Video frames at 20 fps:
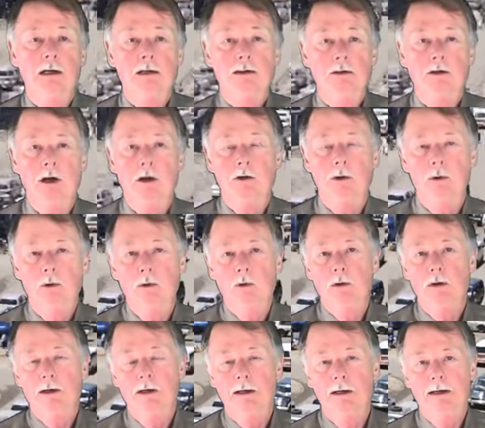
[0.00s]

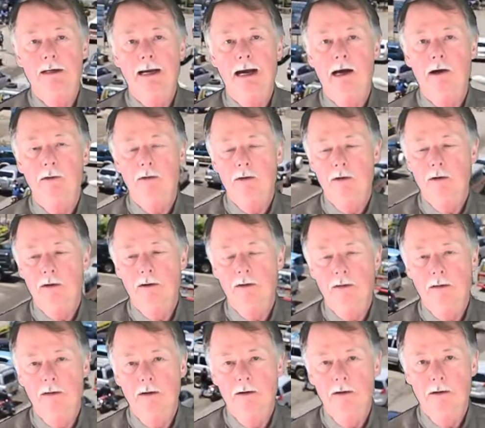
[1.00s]
So now the,
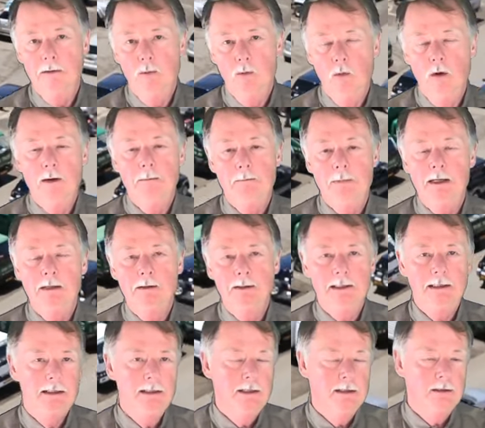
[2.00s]
the one
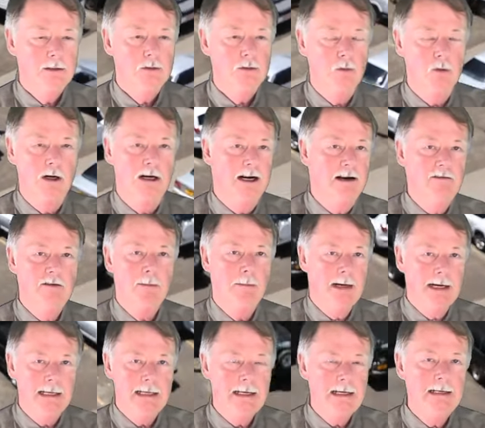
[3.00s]
building is where
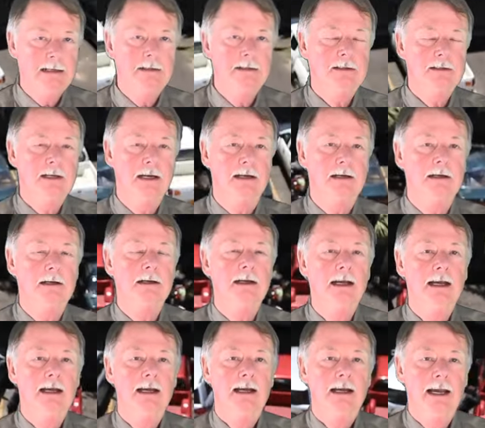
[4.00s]
everybody is,
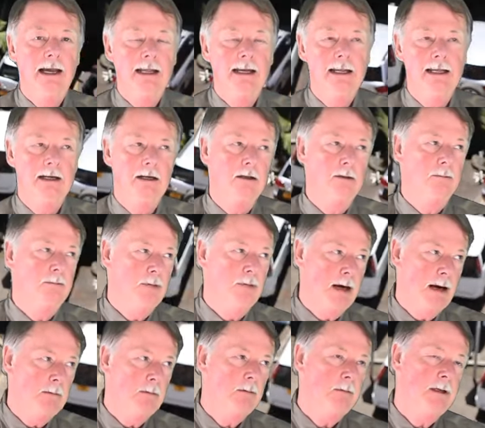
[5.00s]
and, and it'll
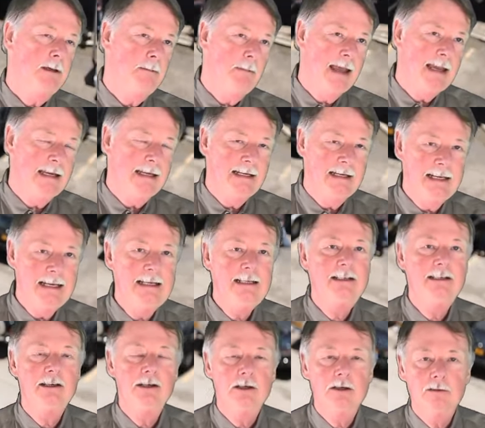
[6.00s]
probably make it
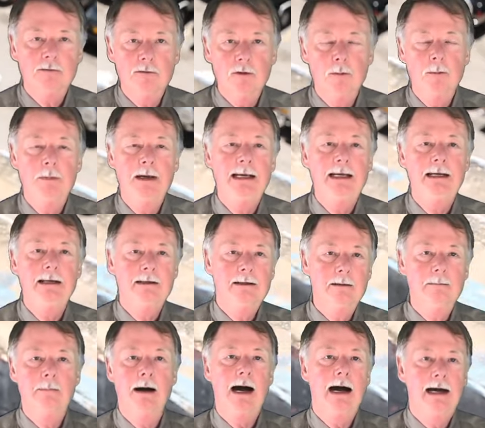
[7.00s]
easier for me
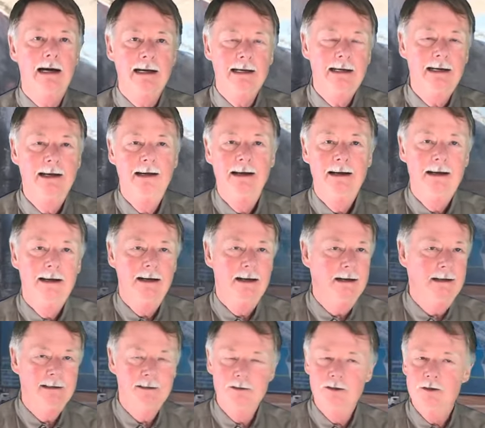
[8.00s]
to buy,
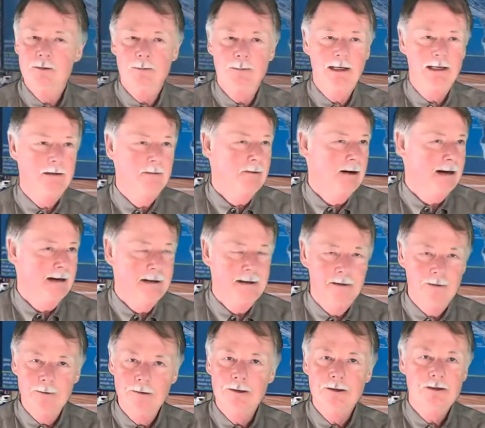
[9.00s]
uh, just being right
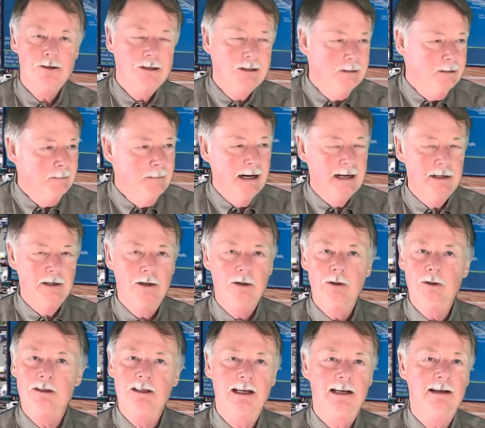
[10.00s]
in Arusha by your
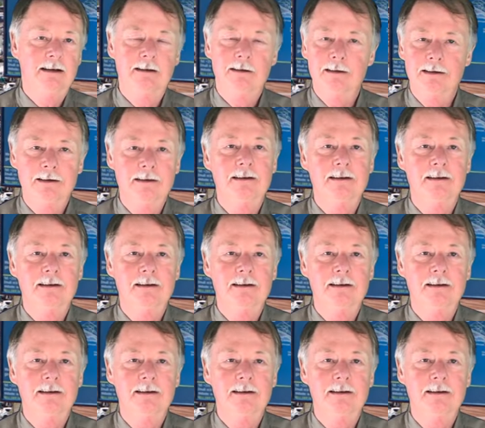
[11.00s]
hotel.